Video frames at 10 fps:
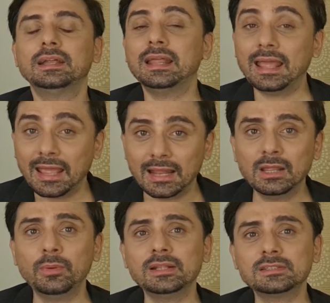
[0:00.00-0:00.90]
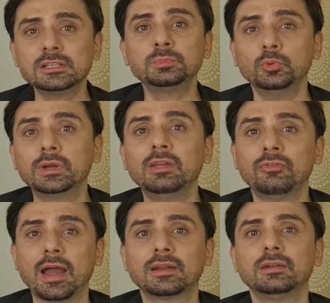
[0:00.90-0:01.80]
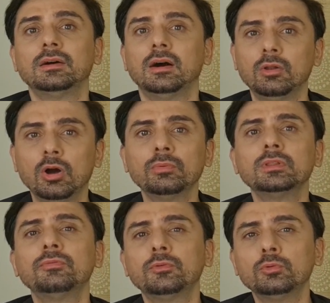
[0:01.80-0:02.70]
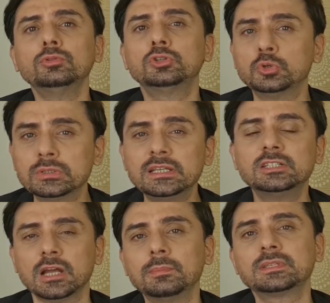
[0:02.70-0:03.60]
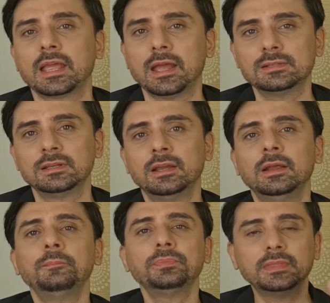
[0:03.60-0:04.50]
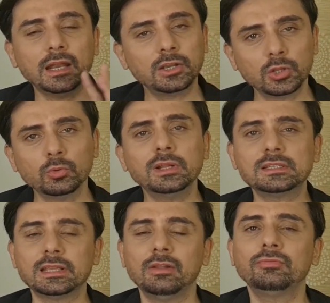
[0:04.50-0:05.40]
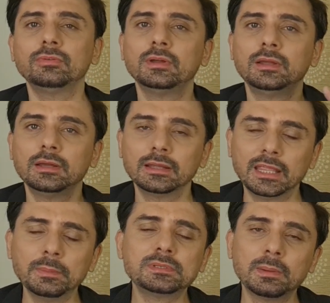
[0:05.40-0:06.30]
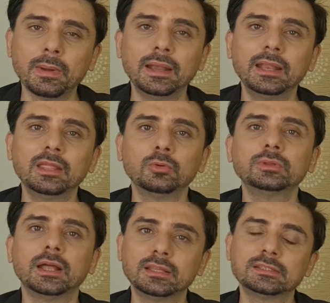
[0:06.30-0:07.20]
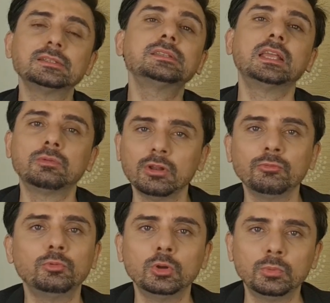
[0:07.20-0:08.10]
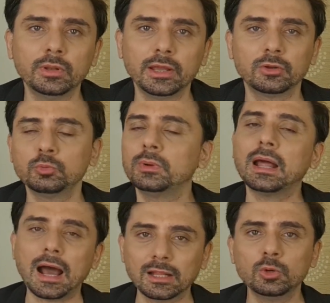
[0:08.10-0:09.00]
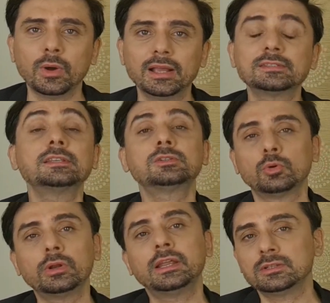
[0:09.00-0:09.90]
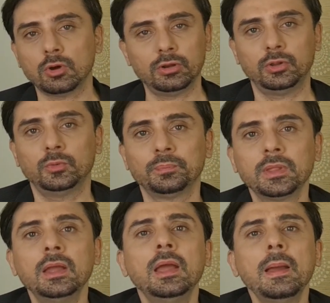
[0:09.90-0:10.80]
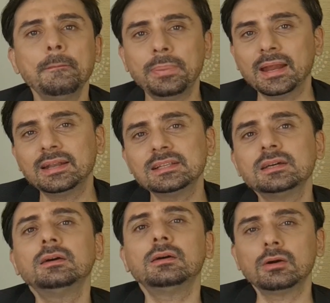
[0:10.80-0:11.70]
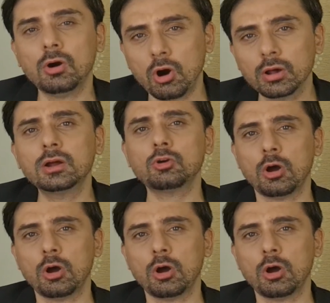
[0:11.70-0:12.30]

that elevates the spooky factor along with a few juicy jump scares. That tune itself keeps reminding you that this is a sequel of Bhool Bhulaiyaa 2 but otherwise the story is all new. Pegged as a horror